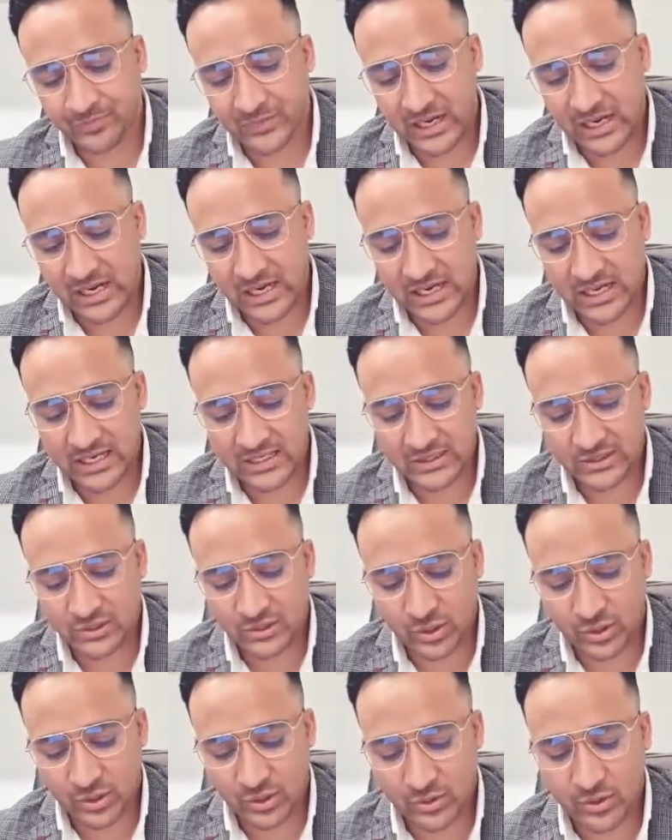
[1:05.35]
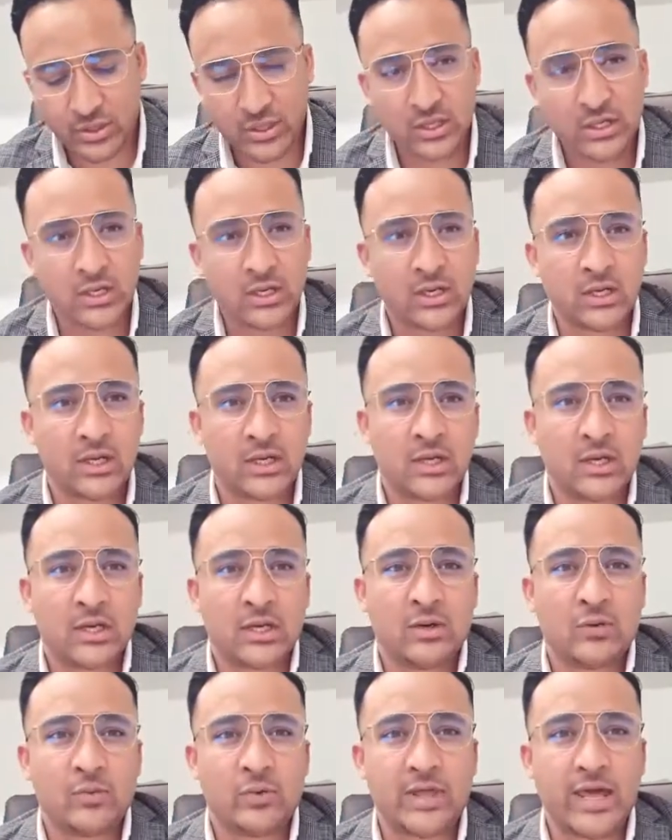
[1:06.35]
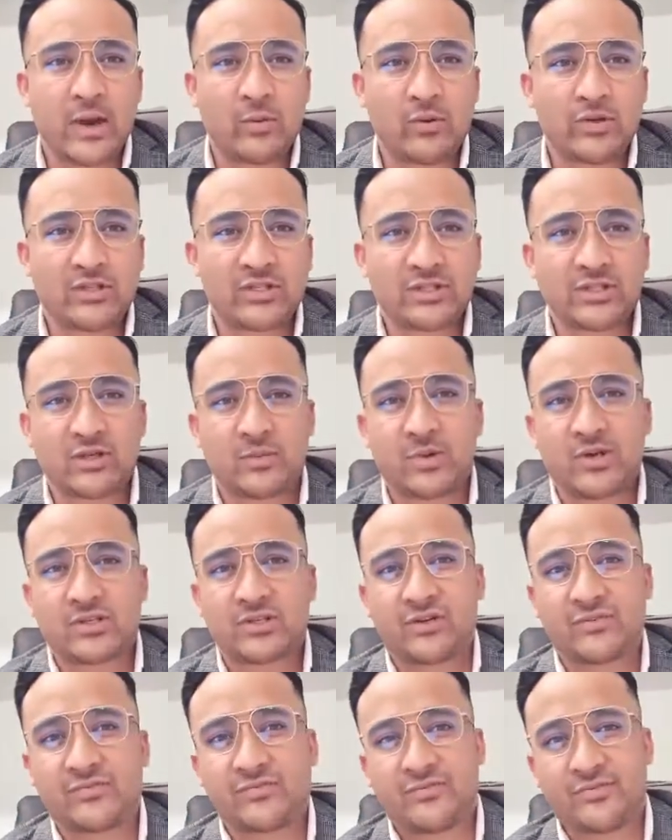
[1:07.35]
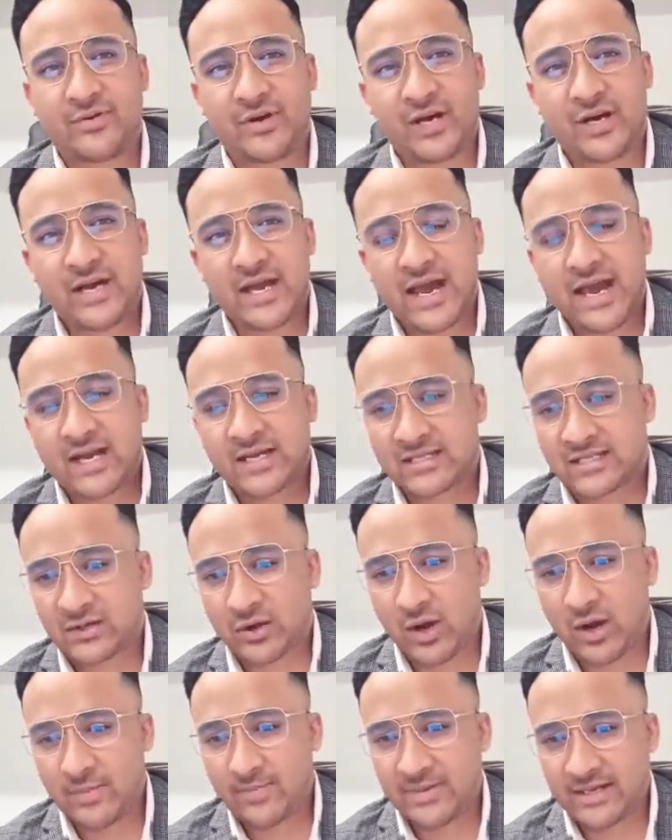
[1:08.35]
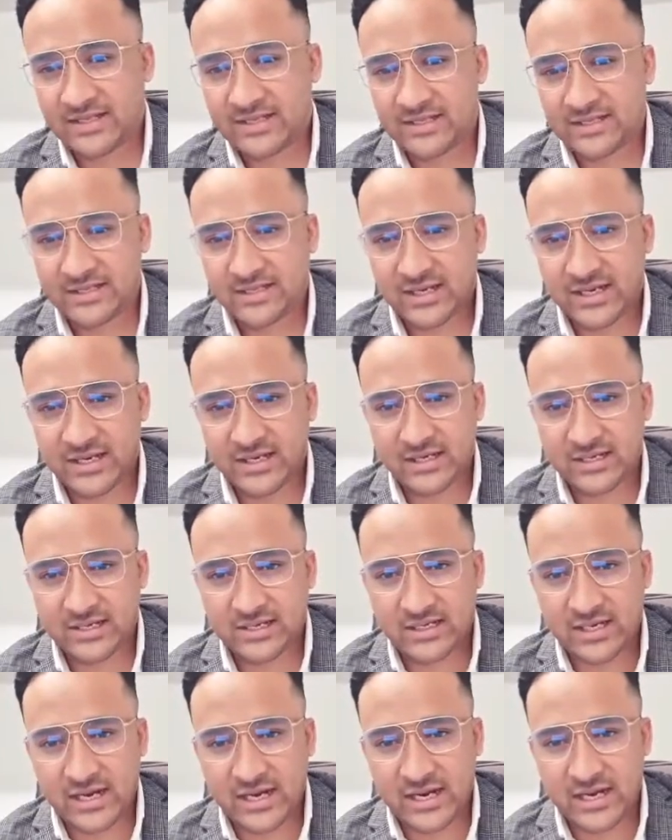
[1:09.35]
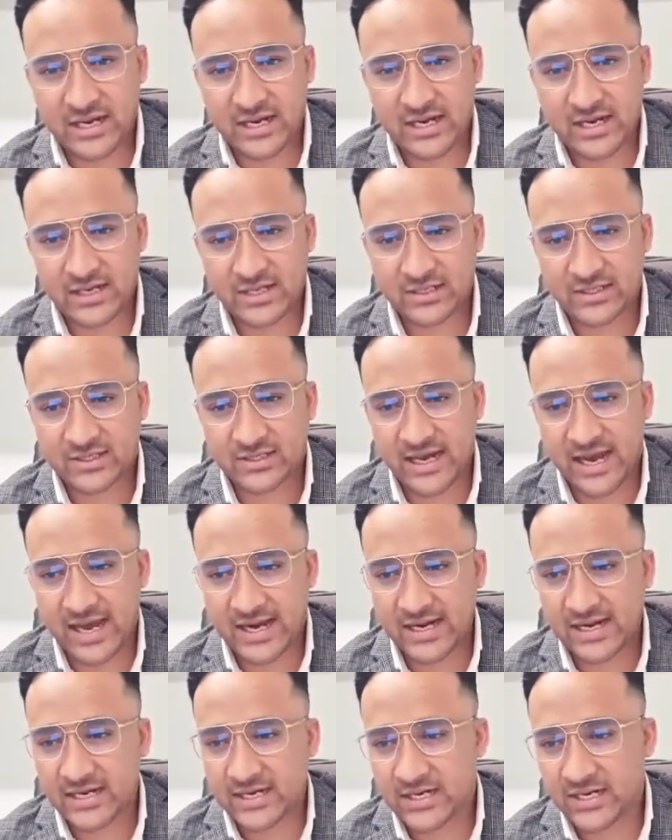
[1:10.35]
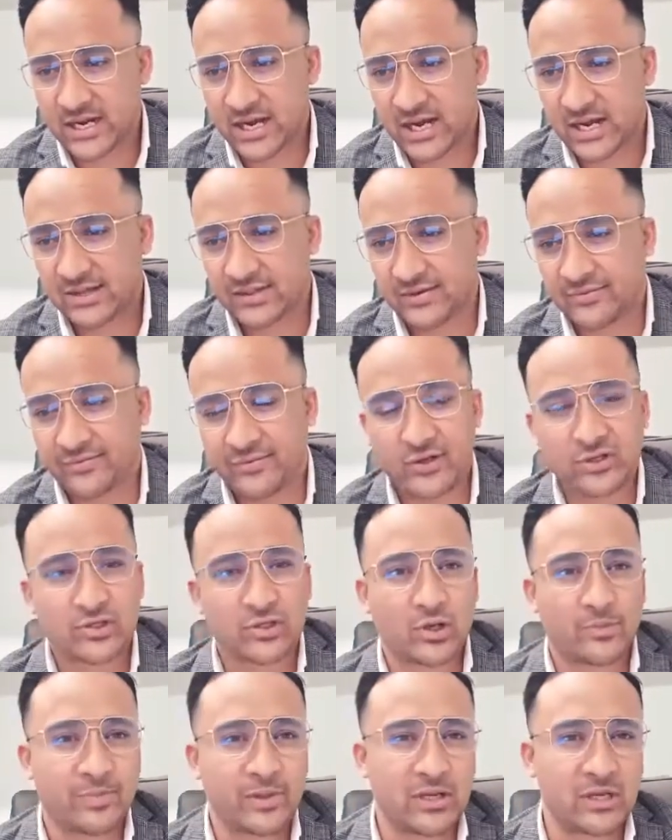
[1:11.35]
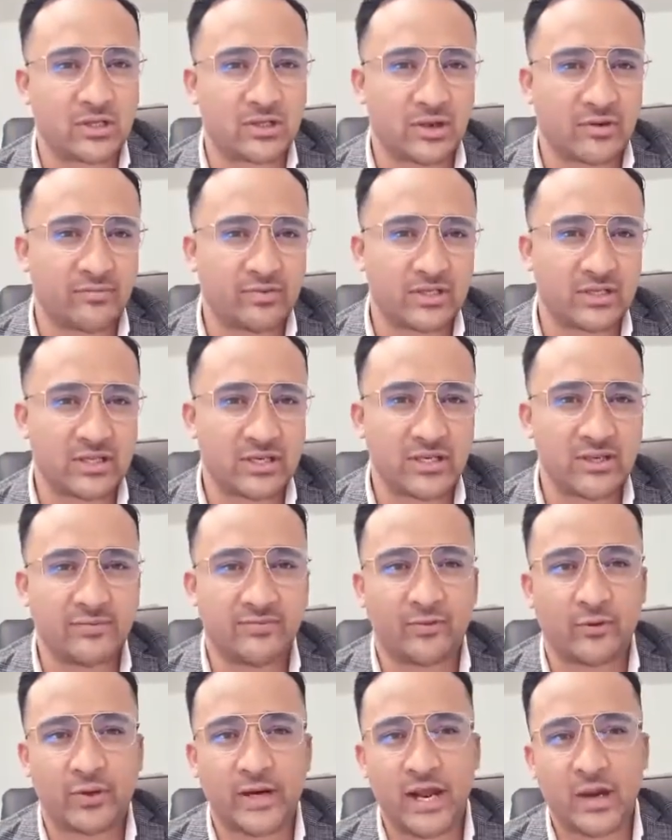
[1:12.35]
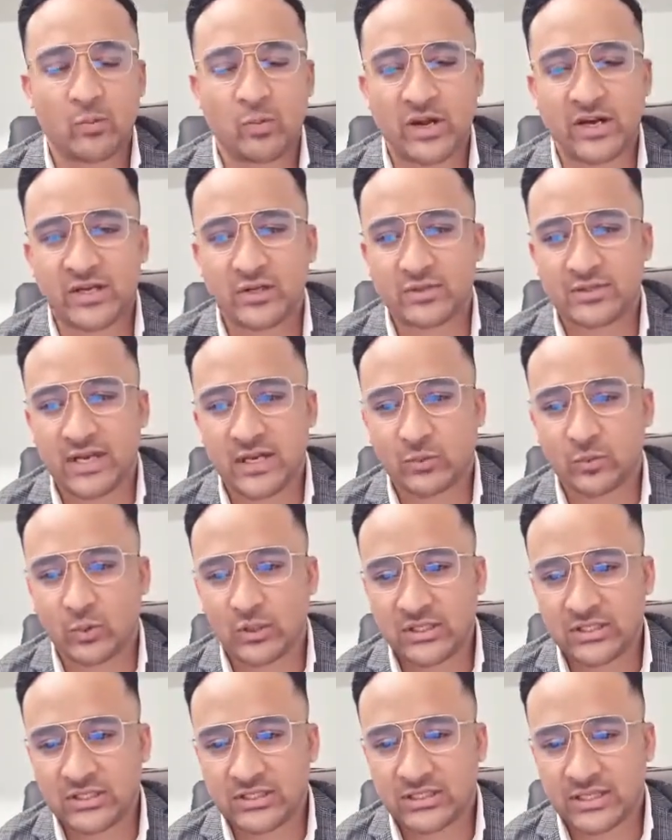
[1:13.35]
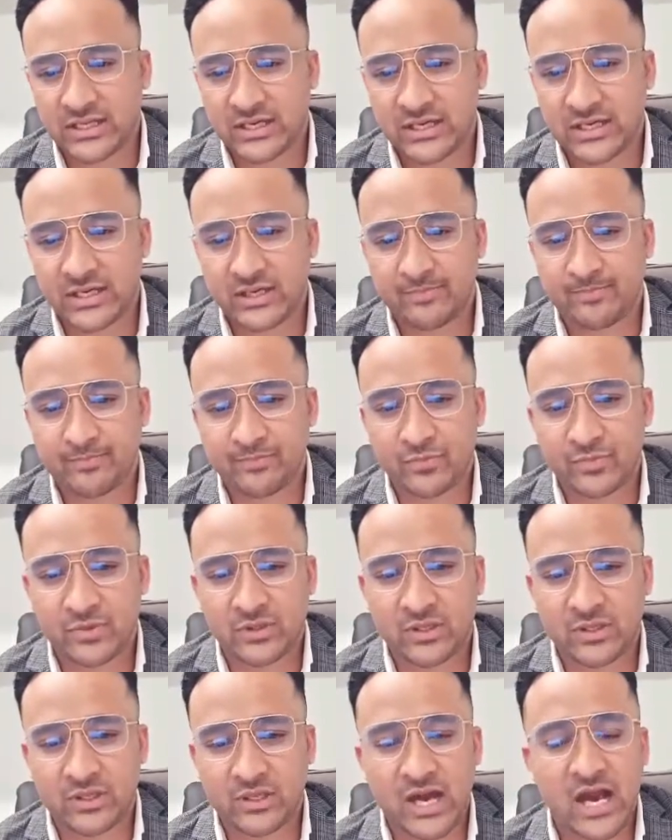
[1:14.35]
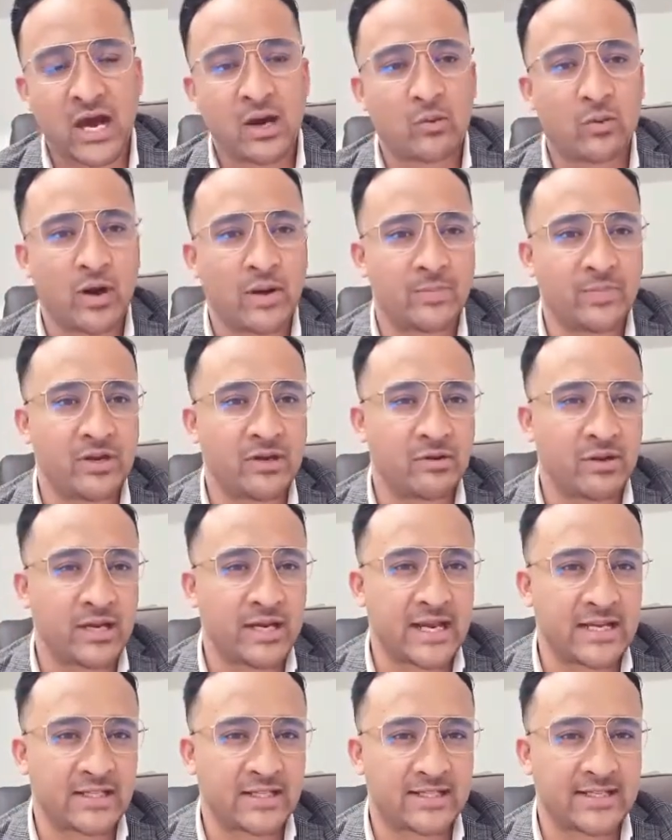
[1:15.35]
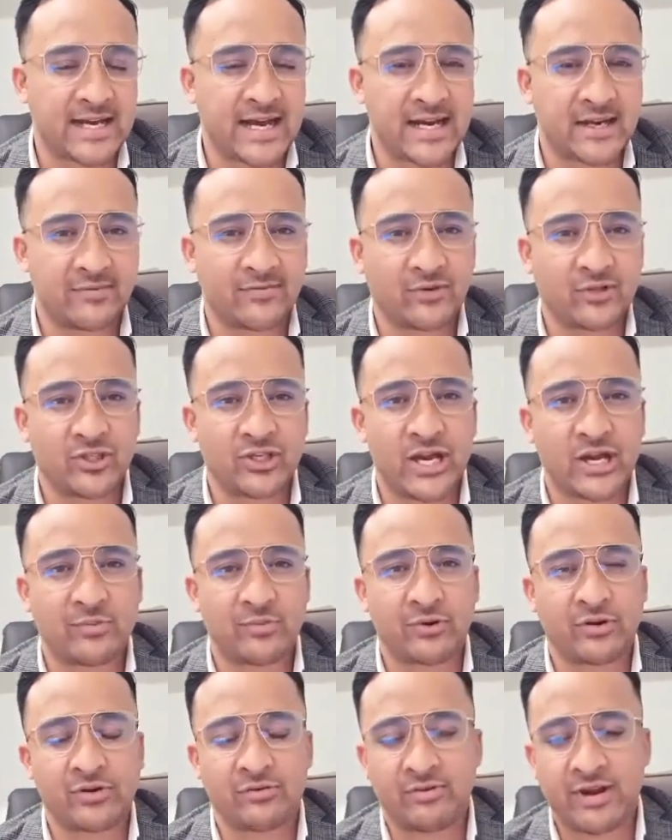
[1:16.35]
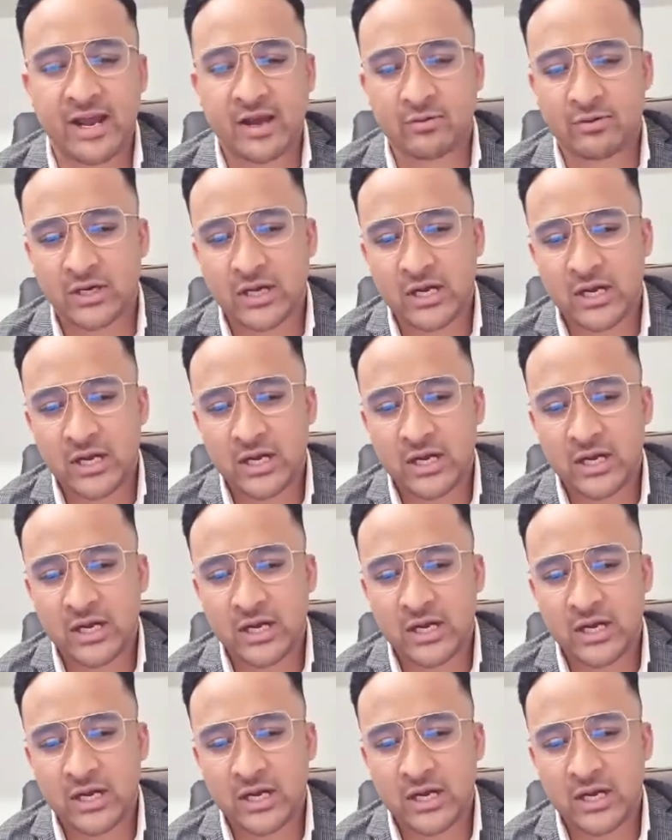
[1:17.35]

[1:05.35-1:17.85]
So, without wasting too much of our time, let's get started. The first topic is obviously 491 New South Wales. The ROI period has started for January round.